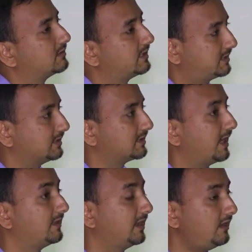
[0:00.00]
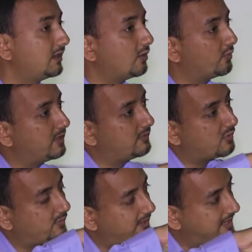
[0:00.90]
testis, and then we
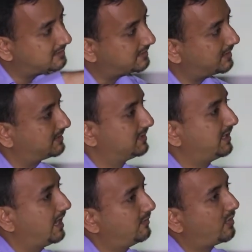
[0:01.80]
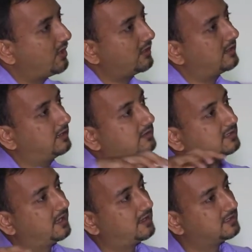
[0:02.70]
mobilize the testis en bloc in the
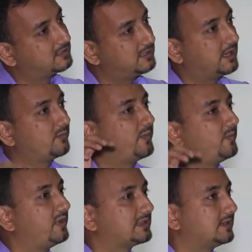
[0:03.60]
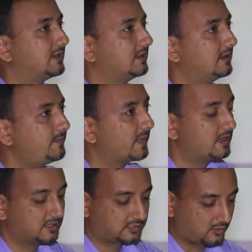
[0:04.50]
second stage and place it in the
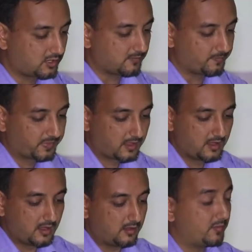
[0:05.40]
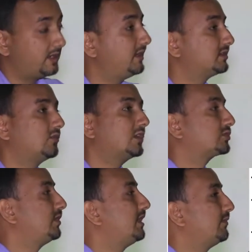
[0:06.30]
scrotum. But it is not
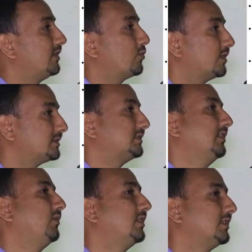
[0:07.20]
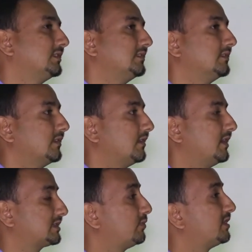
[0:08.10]
suitable once
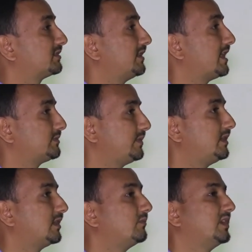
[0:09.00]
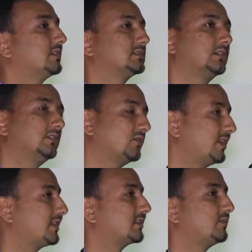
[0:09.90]
inguinal exploration has been done, because the
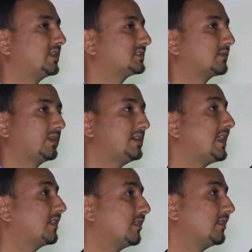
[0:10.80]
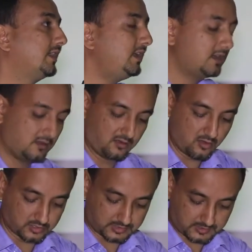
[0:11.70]
collateral blood supply are already
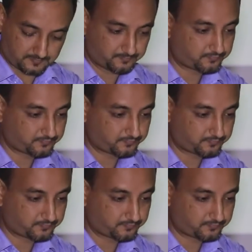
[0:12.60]
lost.